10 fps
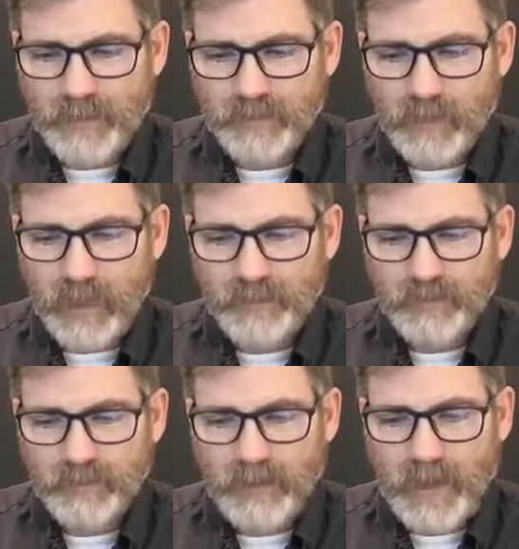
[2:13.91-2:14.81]
he
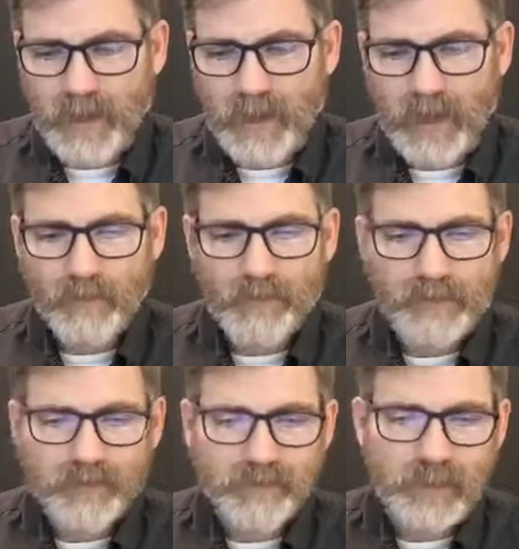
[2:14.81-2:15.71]
talks about how
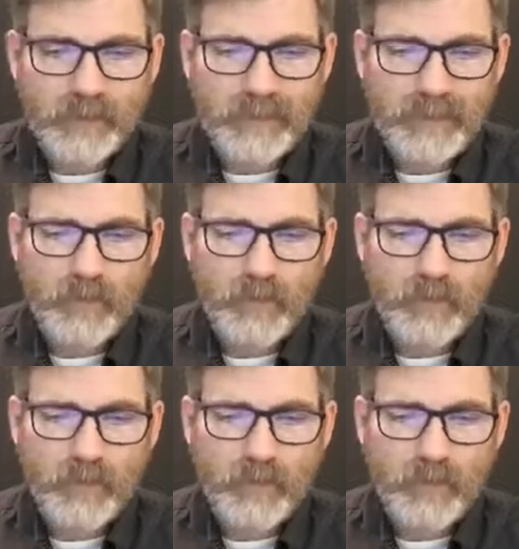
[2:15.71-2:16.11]
that some of the